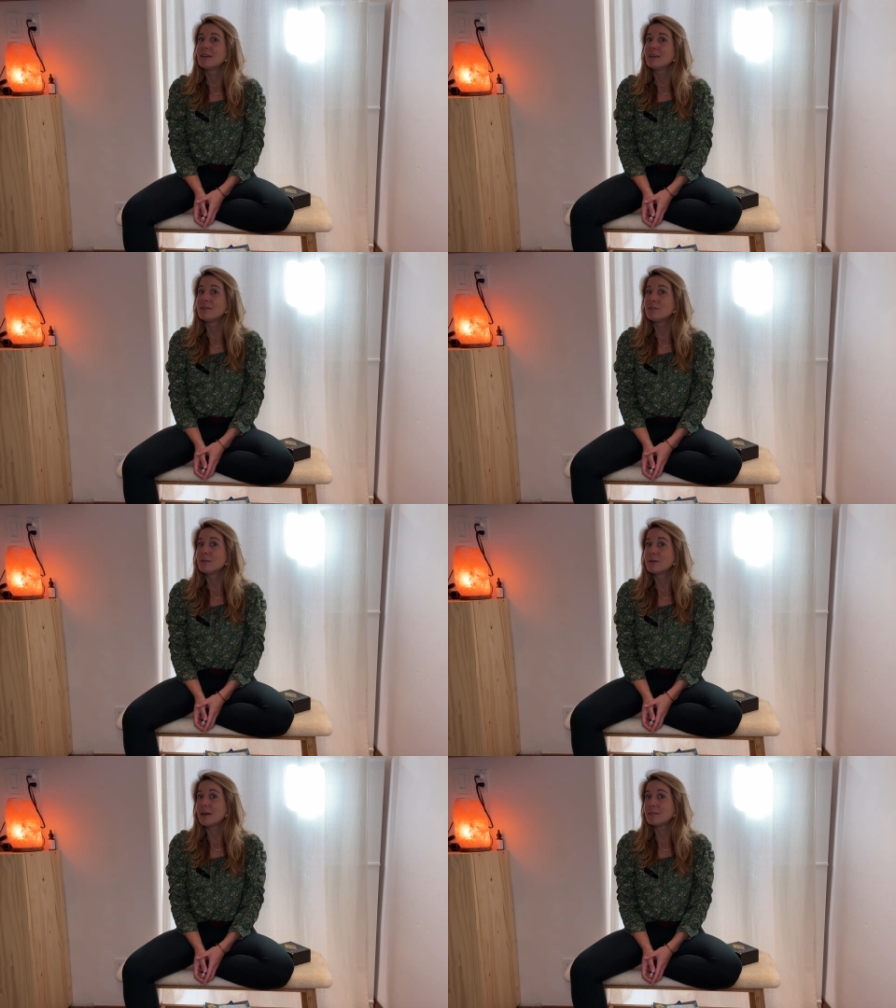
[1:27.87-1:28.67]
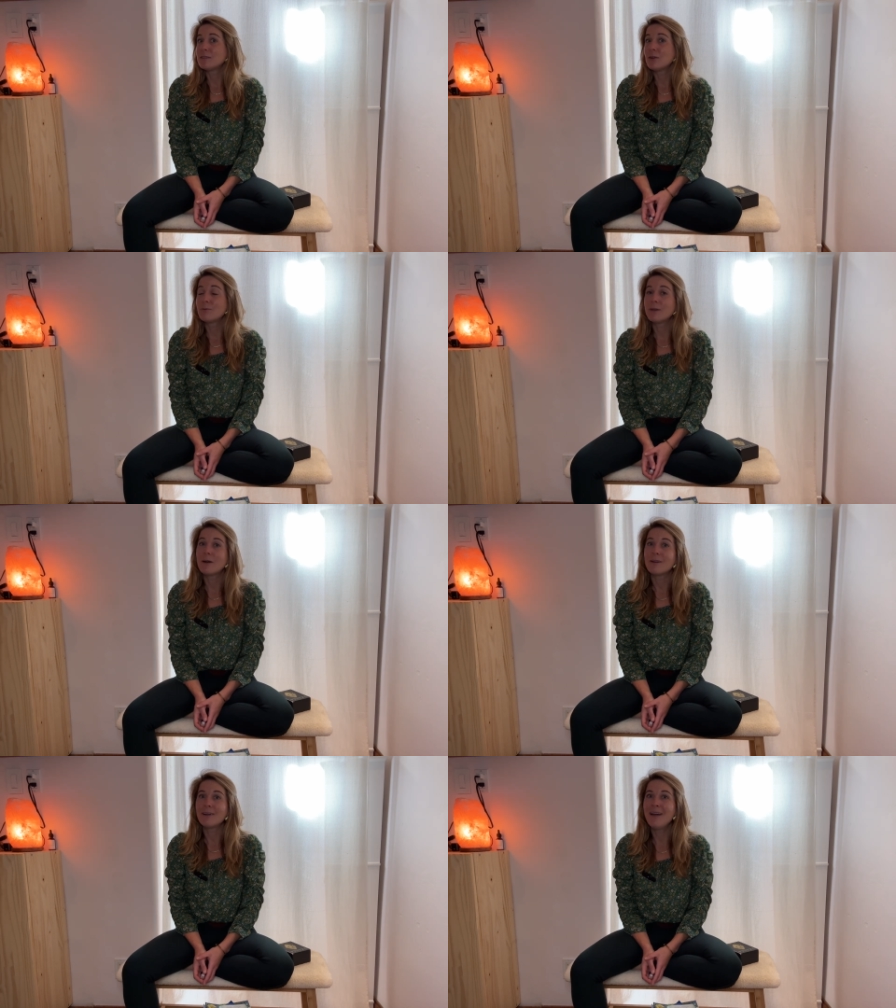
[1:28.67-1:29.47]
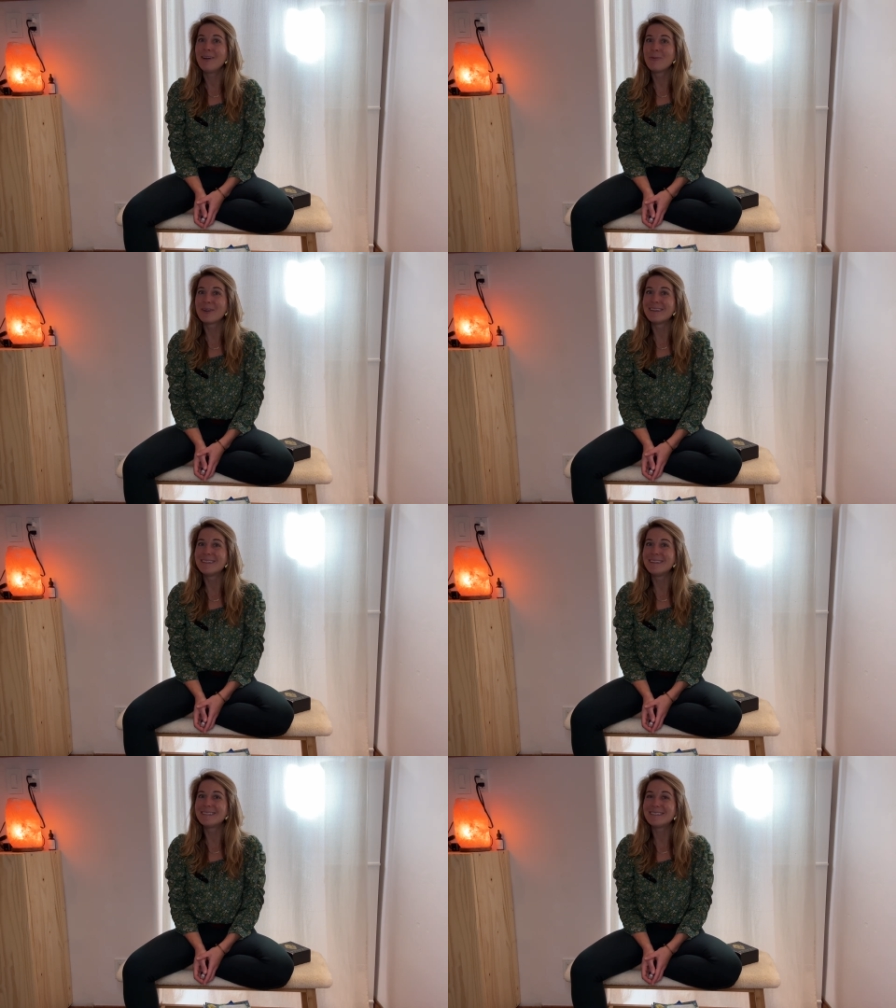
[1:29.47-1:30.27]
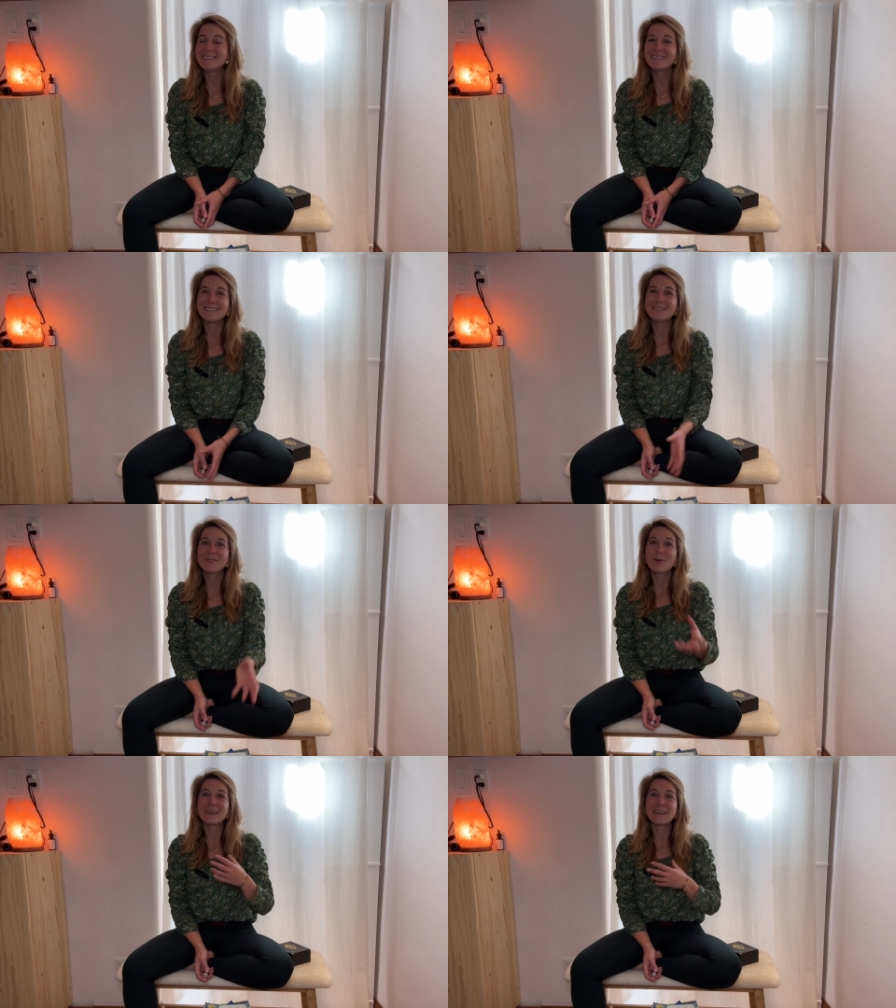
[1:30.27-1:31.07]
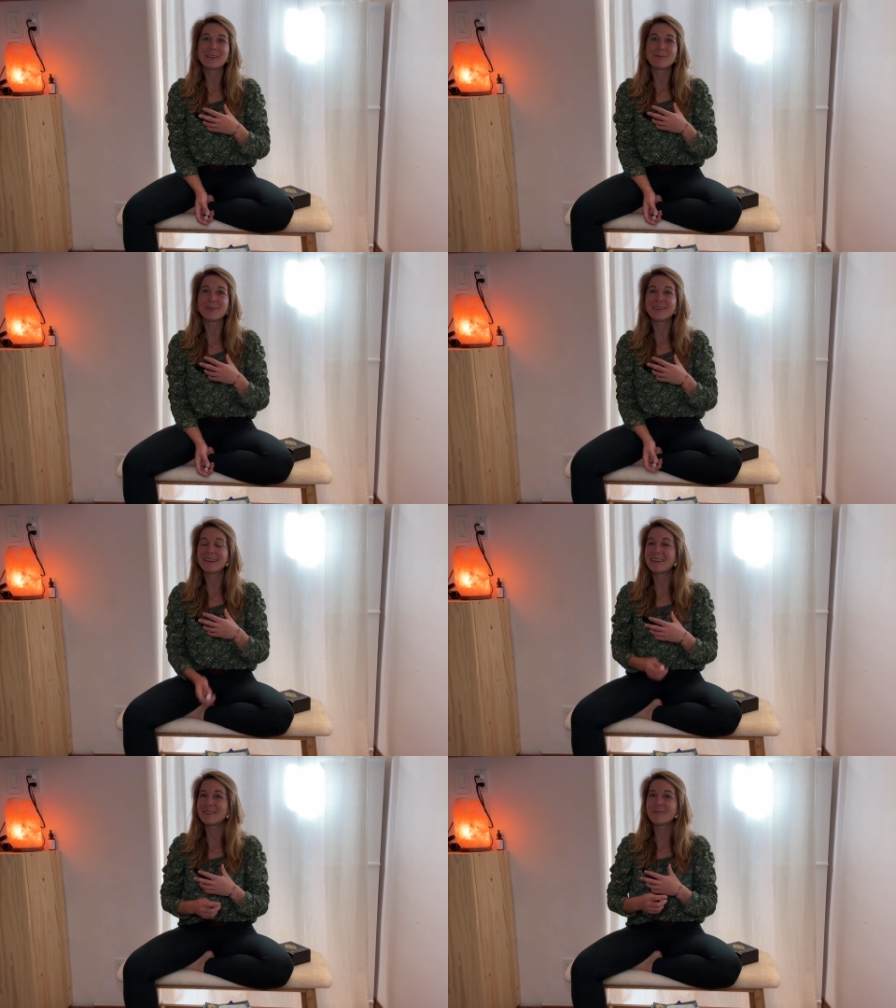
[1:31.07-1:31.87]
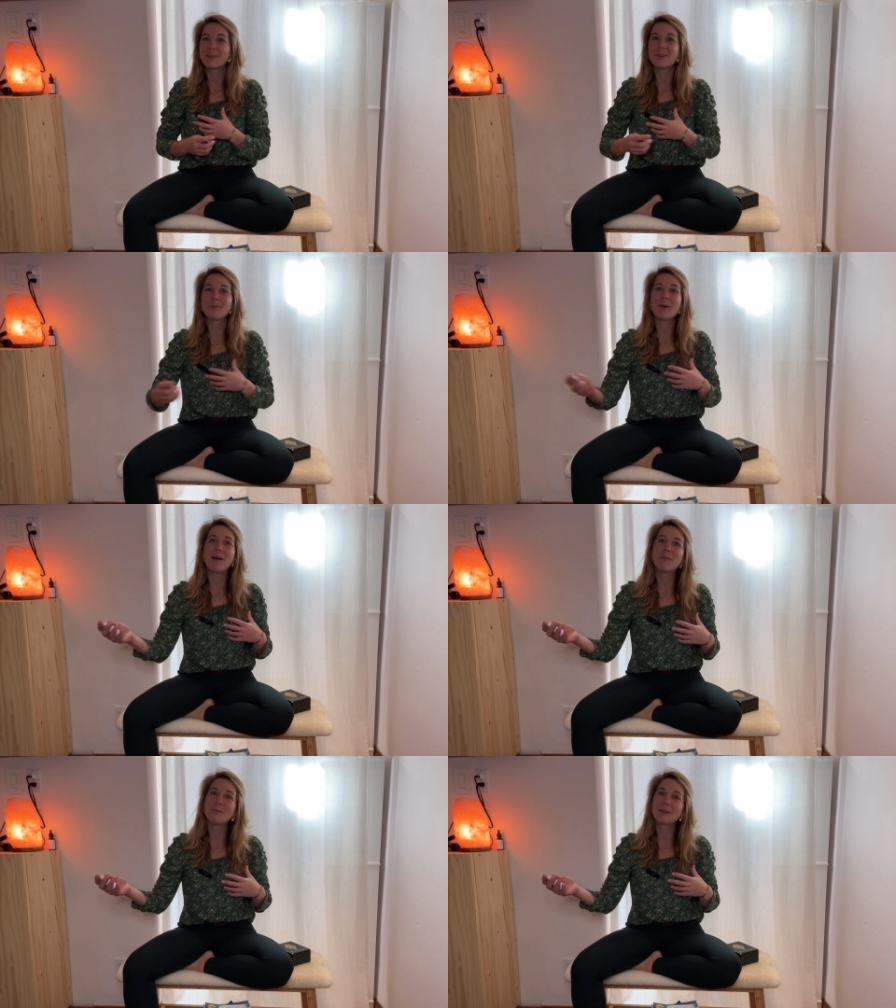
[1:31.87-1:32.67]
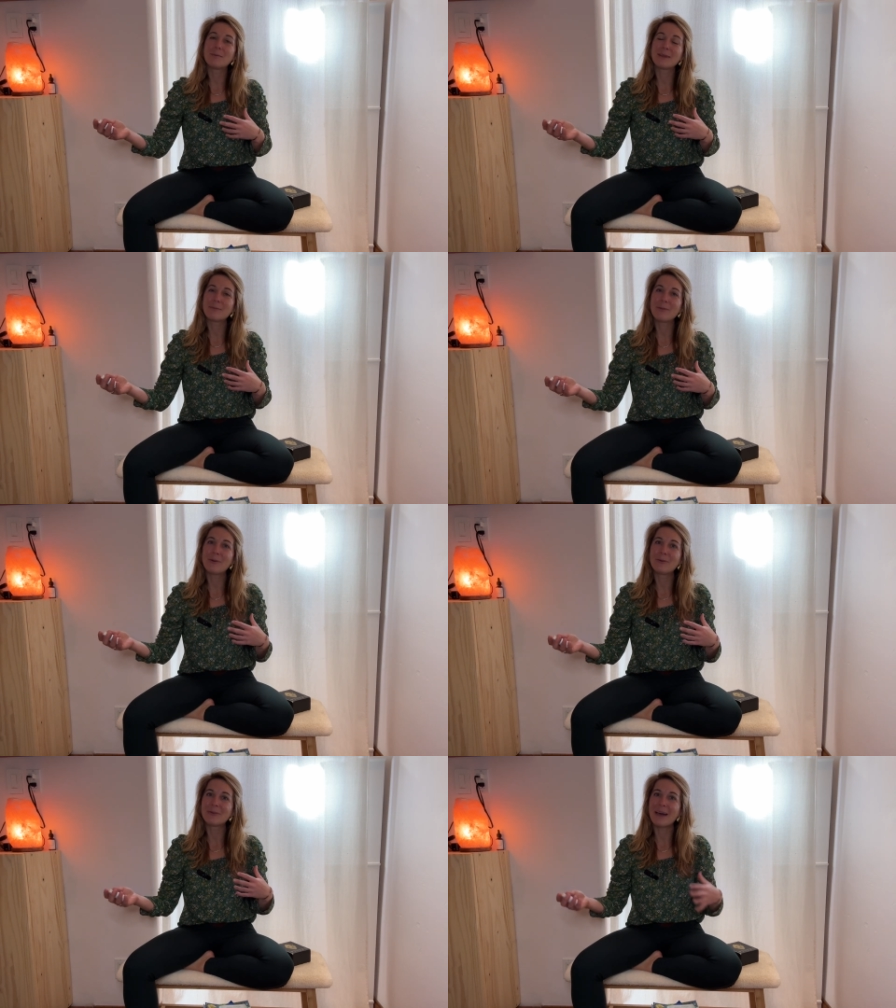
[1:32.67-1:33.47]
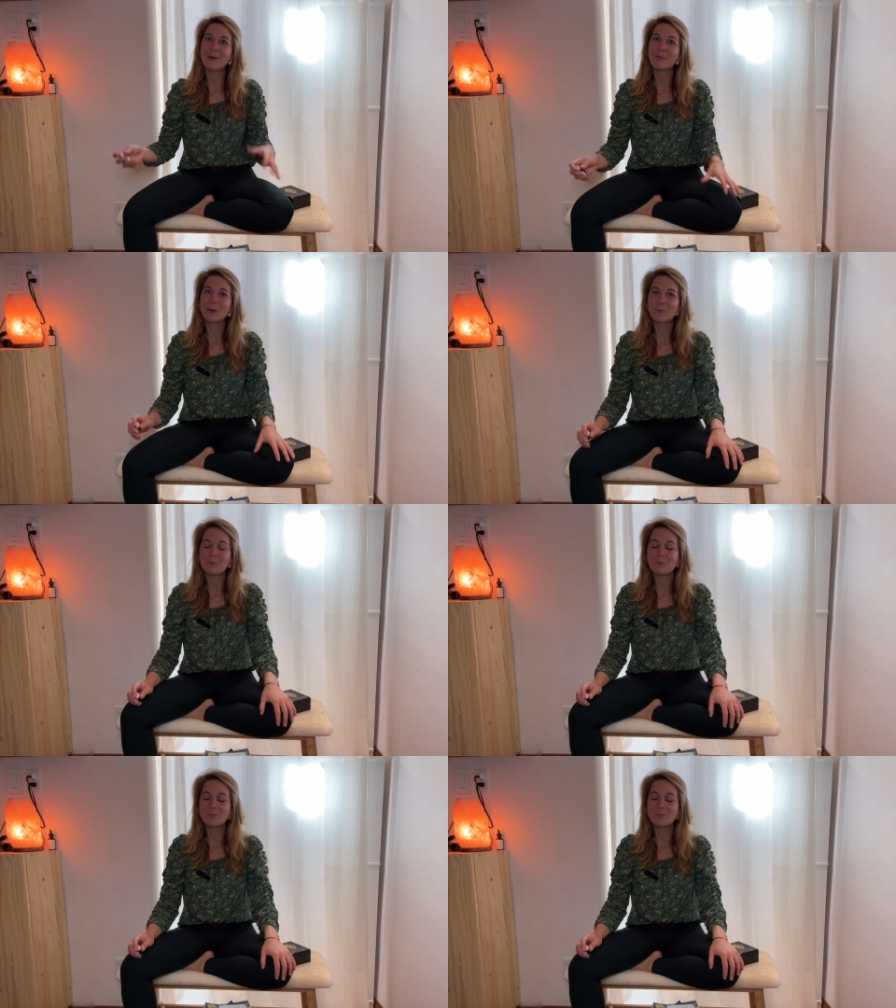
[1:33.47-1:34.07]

And so, yes, here we are. We're in the season of going inward, and we are probably being pulled outward.